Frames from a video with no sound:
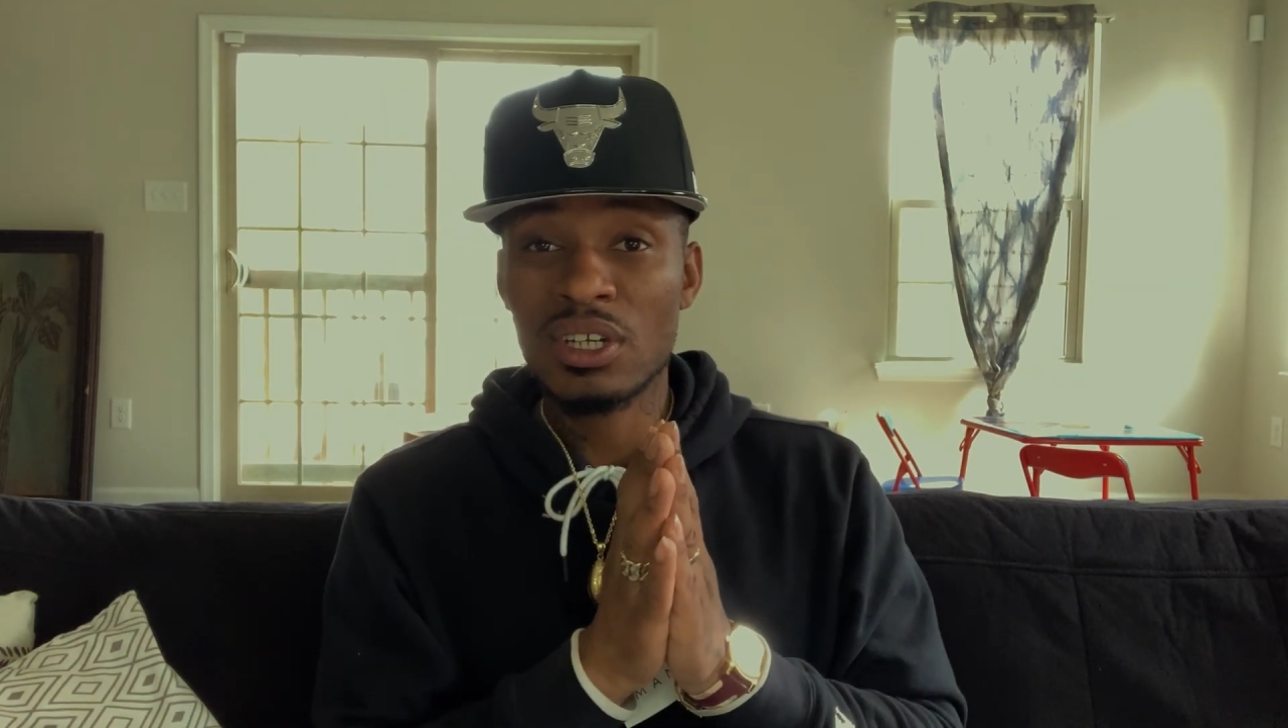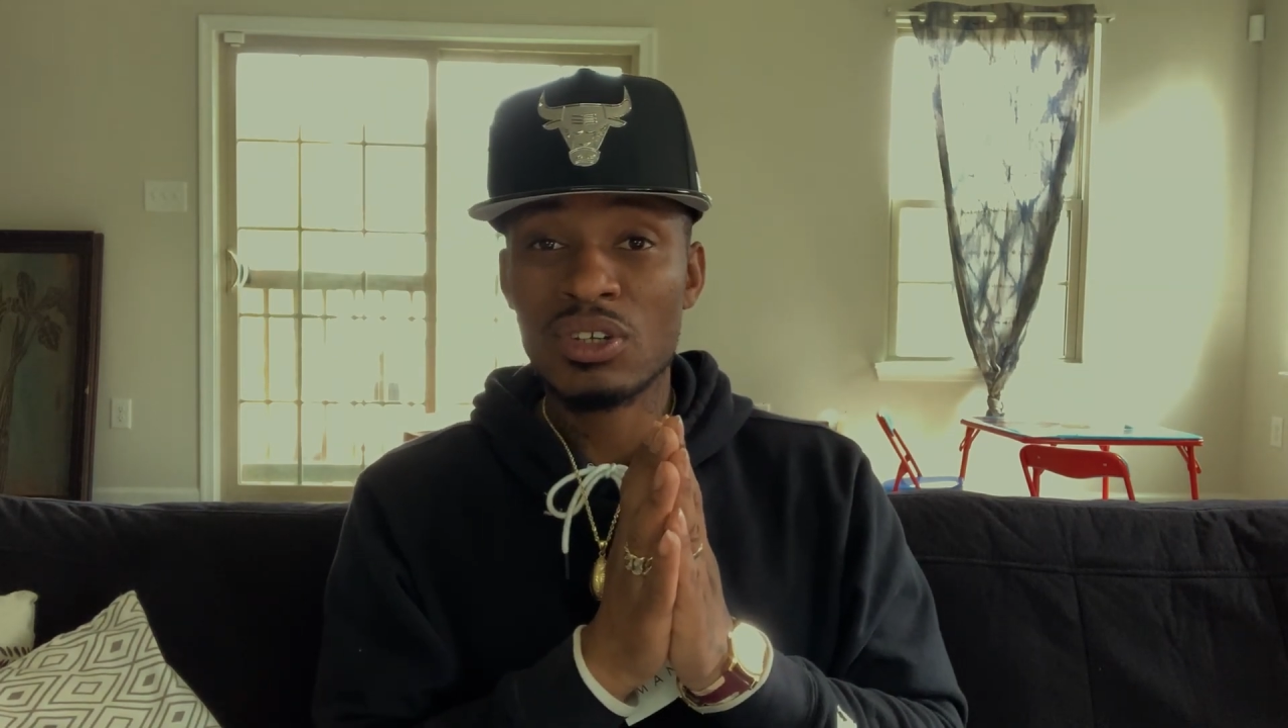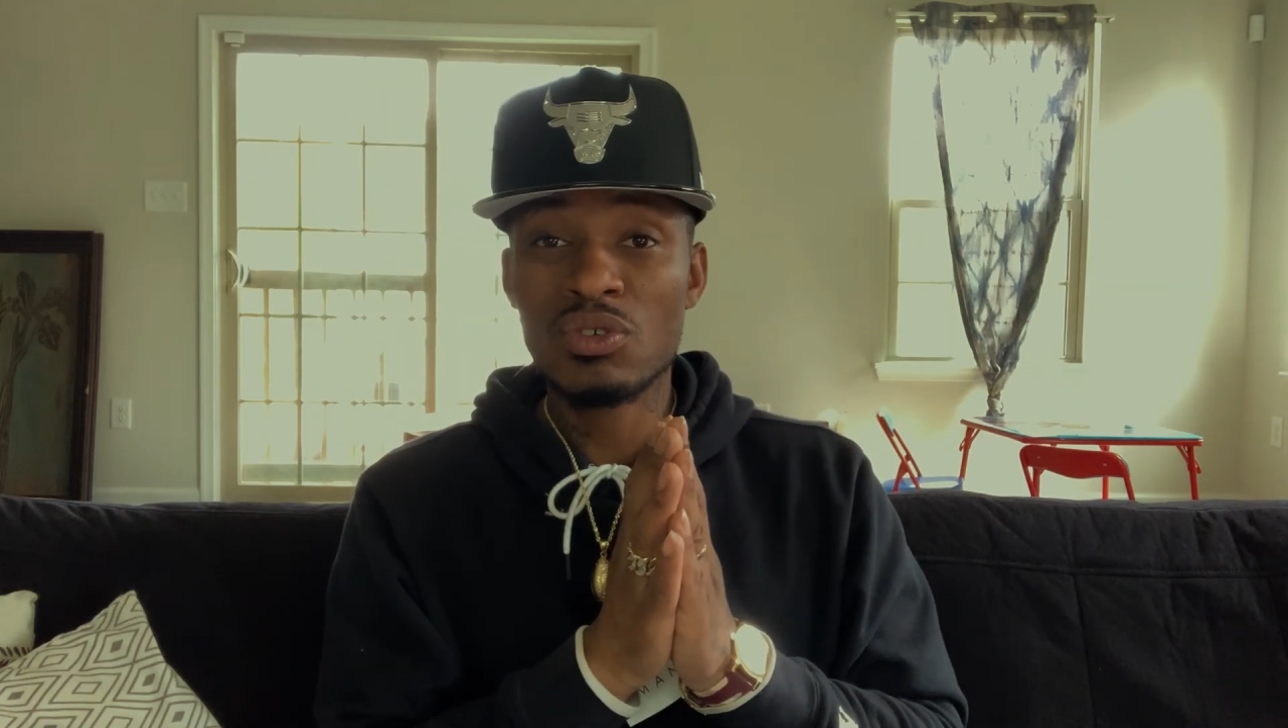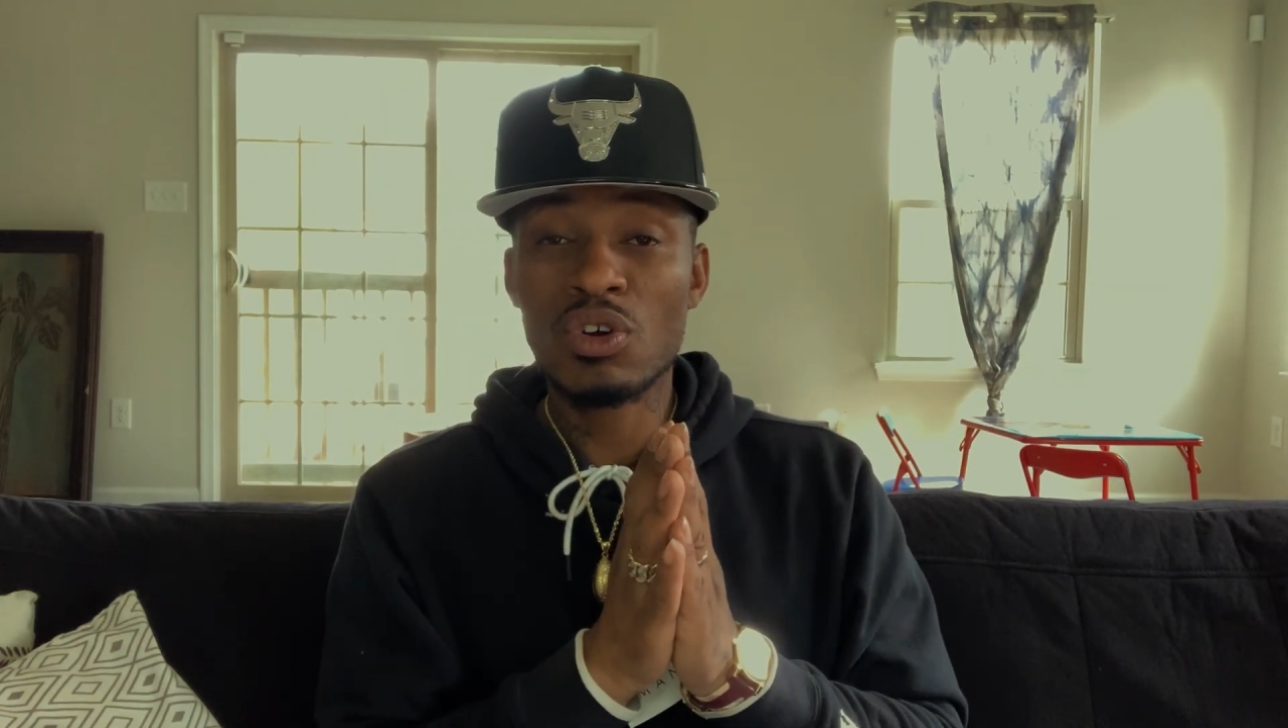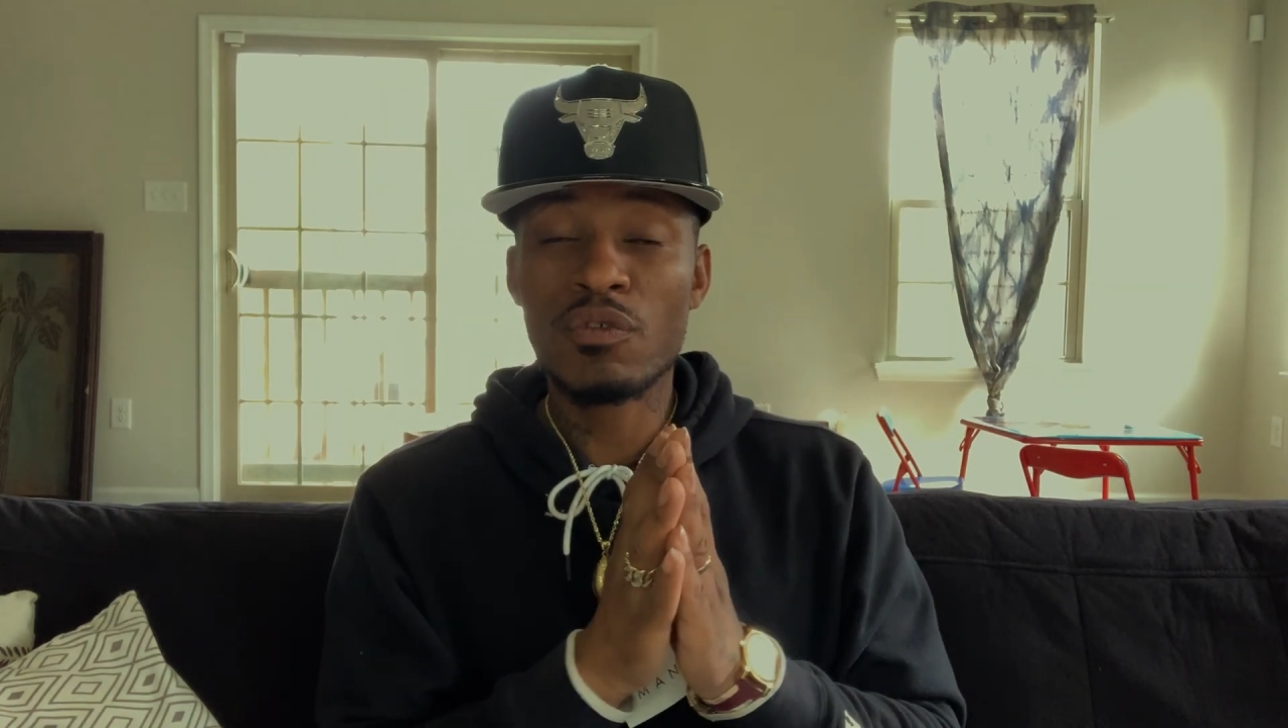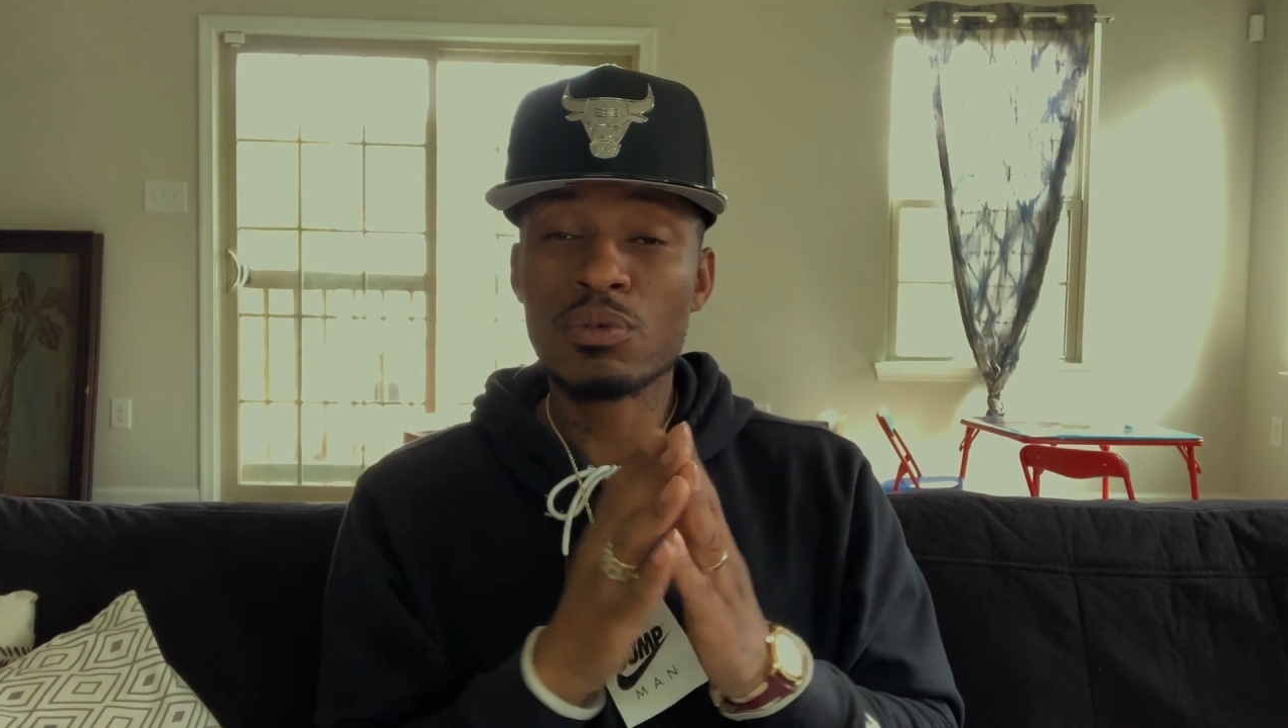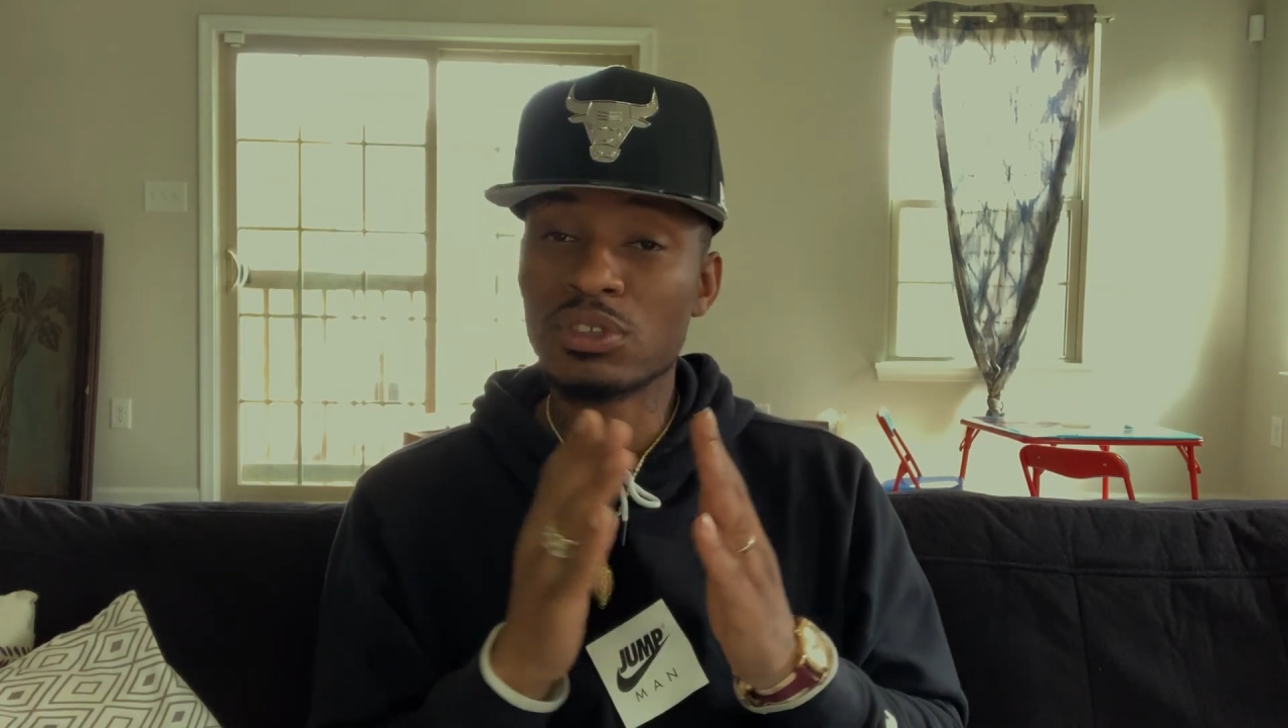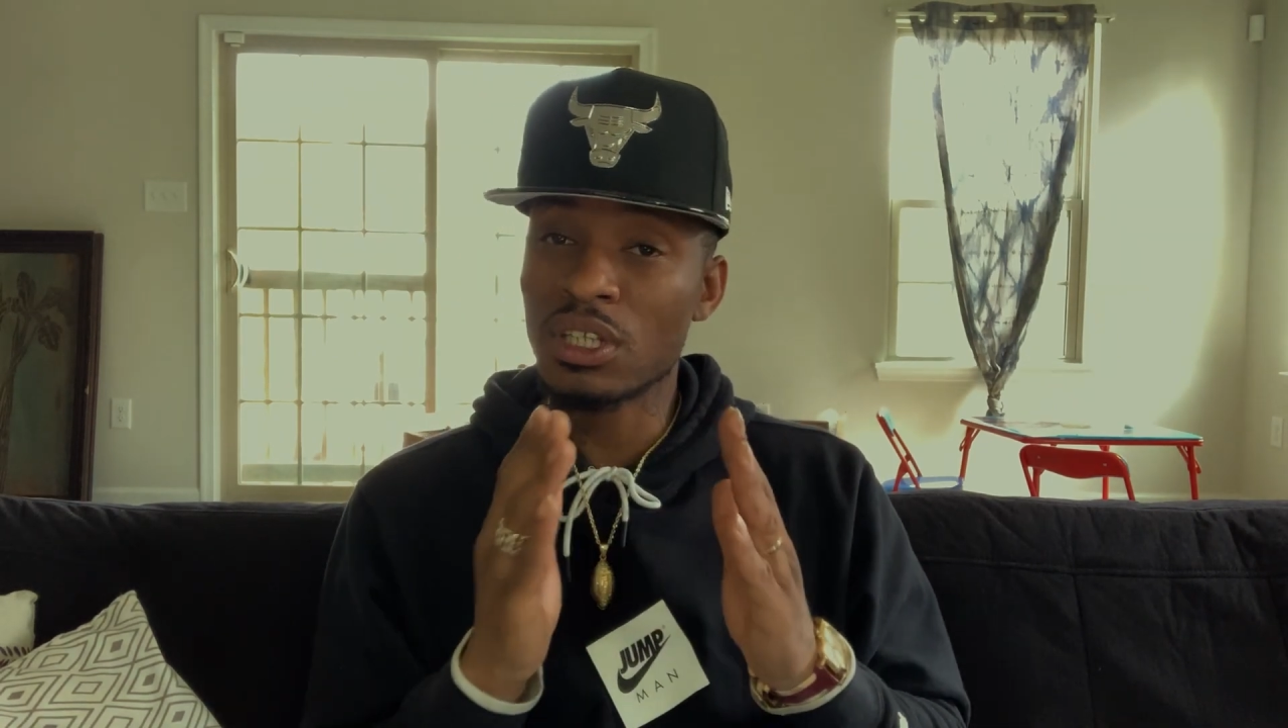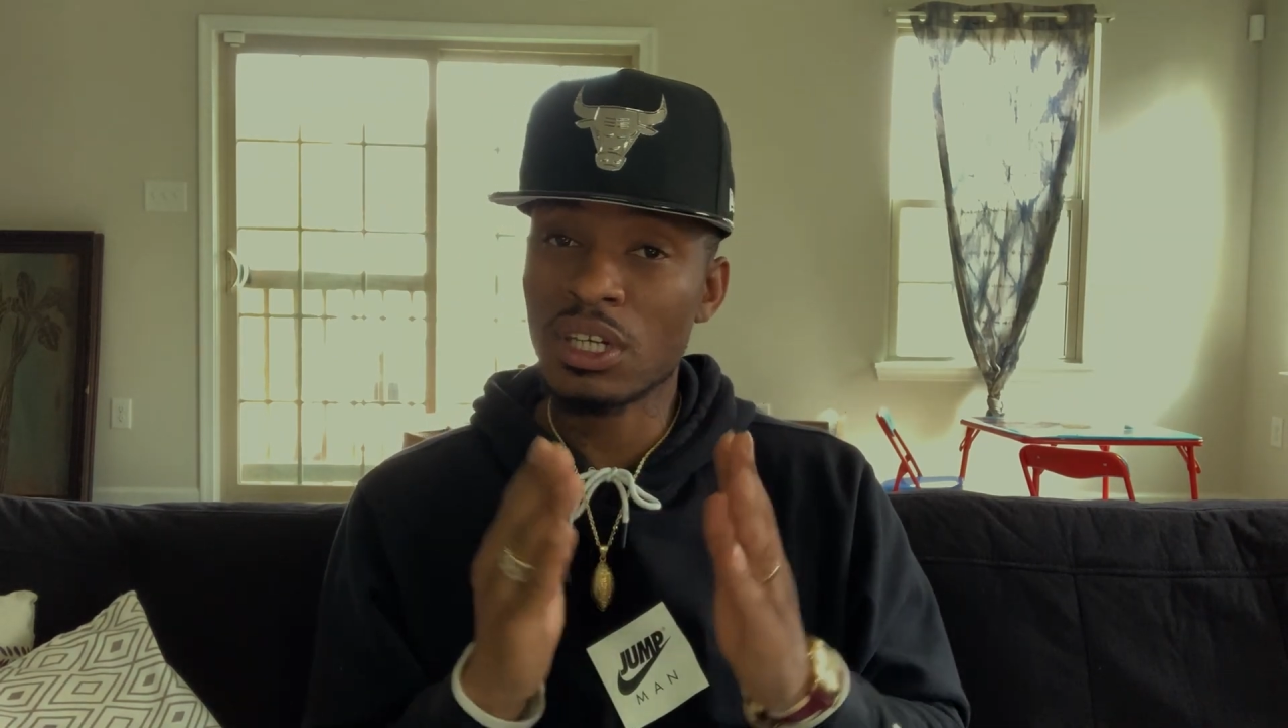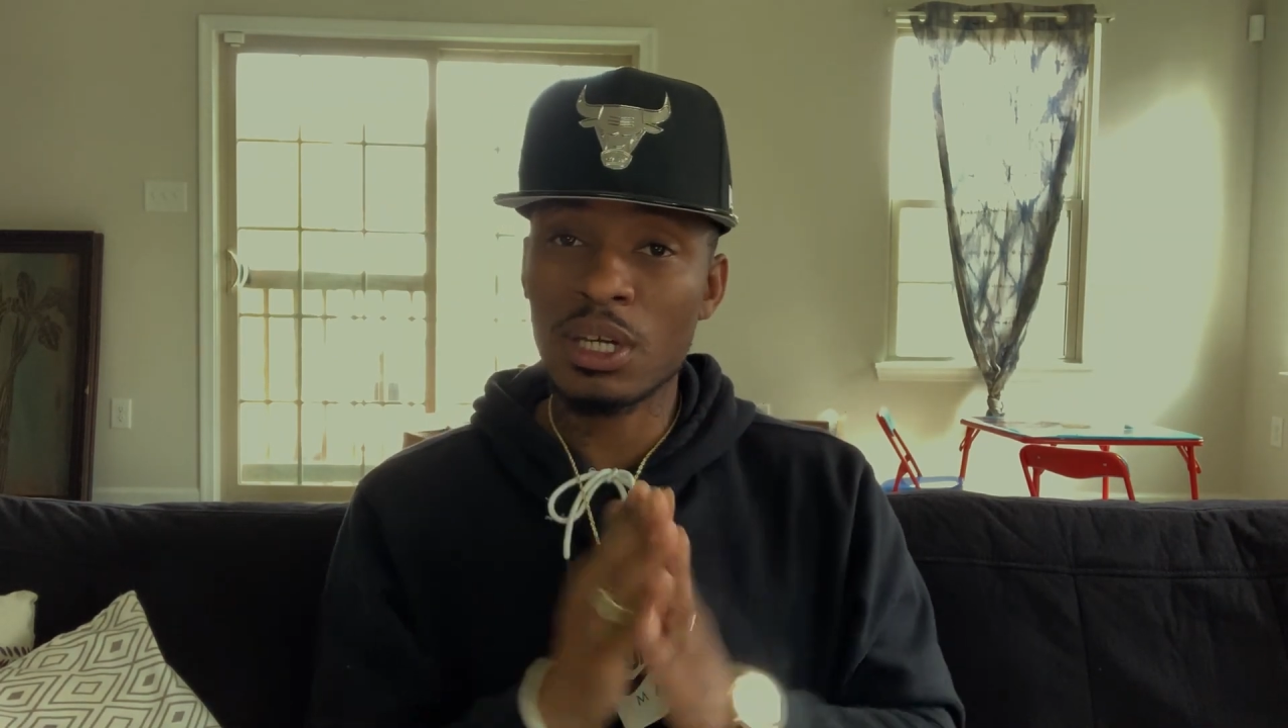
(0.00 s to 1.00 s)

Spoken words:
If you was to look